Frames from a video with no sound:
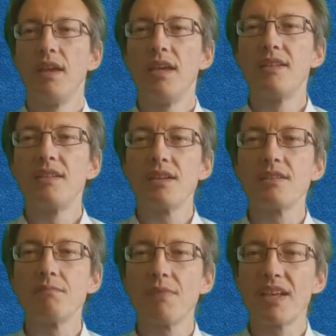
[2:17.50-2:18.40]
It
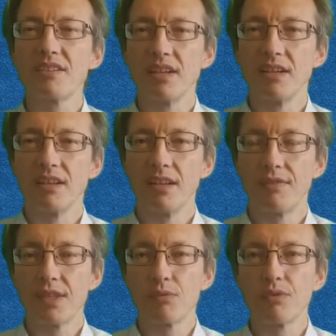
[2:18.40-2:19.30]
doesn't matter
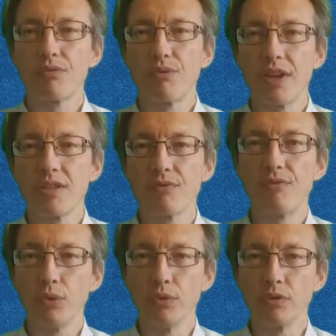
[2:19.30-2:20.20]
if this was Fred's
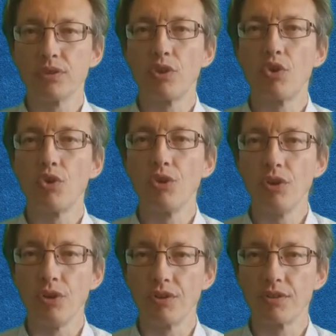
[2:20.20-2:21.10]
fault or
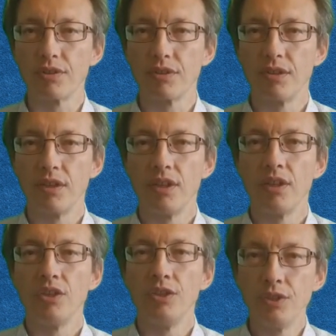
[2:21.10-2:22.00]
not.
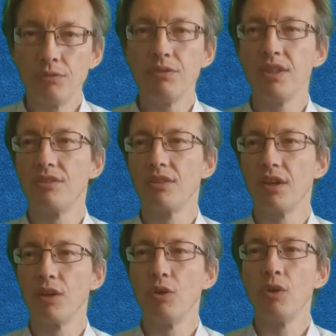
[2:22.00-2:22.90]
You need to
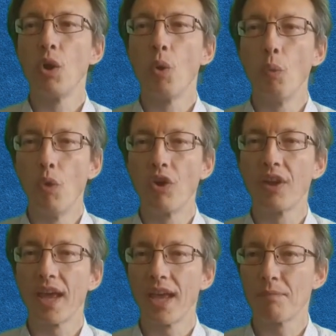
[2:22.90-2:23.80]
know what
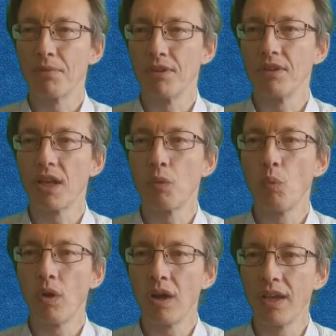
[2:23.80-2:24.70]
happened and
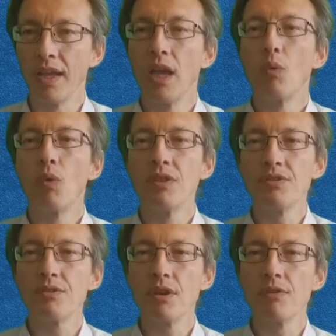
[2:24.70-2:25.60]
why.
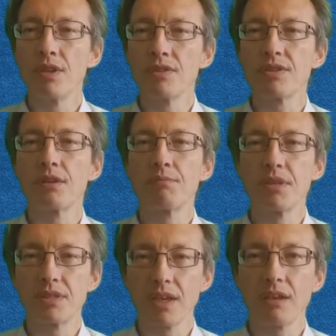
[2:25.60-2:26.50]
Once you know this, there are
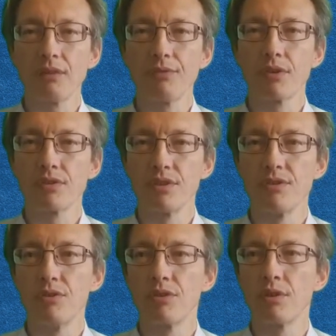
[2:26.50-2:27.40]
particular
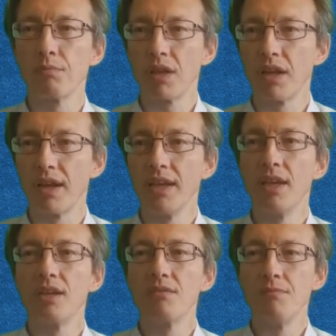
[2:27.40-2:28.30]
focuses you can apply
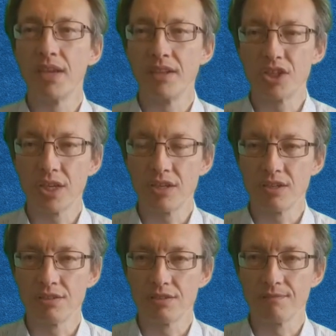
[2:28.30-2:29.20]
to make
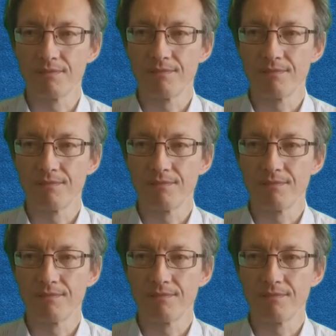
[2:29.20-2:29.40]
changes.